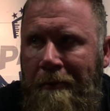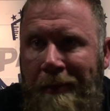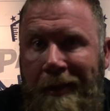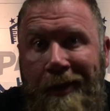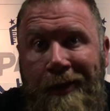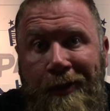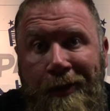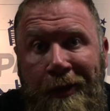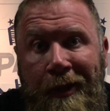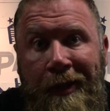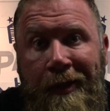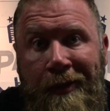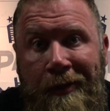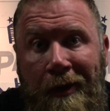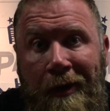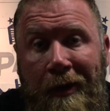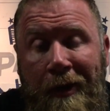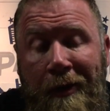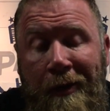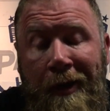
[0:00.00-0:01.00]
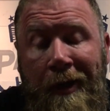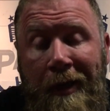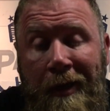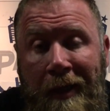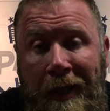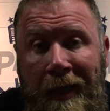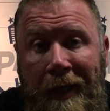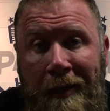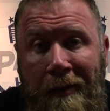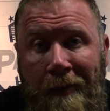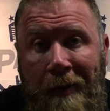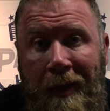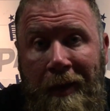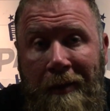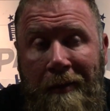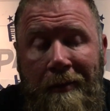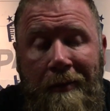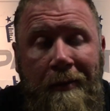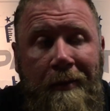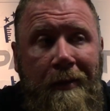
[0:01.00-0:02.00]
because you didn't start, you didn't clean it
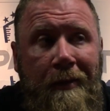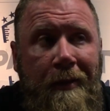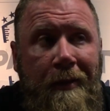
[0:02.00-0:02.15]
well,